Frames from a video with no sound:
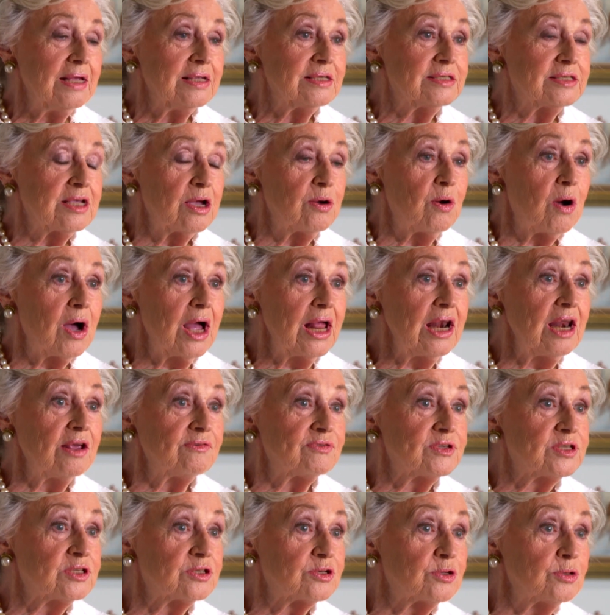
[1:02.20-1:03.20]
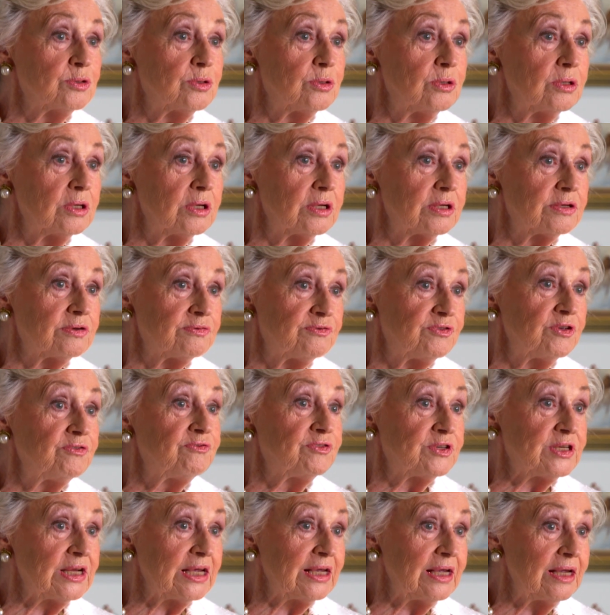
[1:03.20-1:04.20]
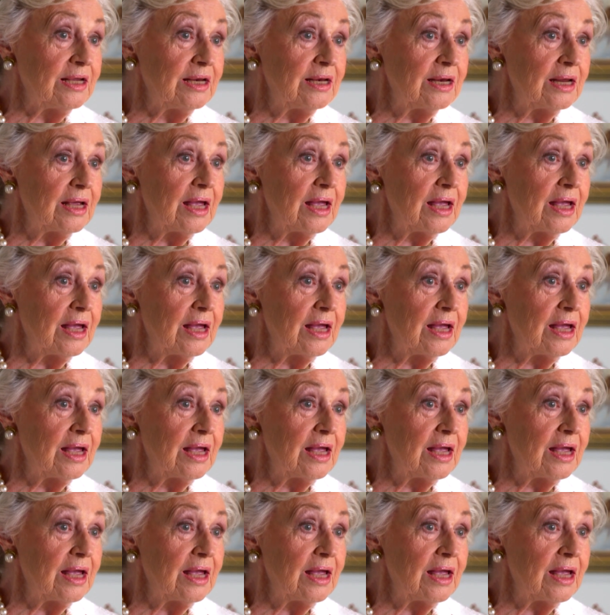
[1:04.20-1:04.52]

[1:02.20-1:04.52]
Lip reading: So I left school at 15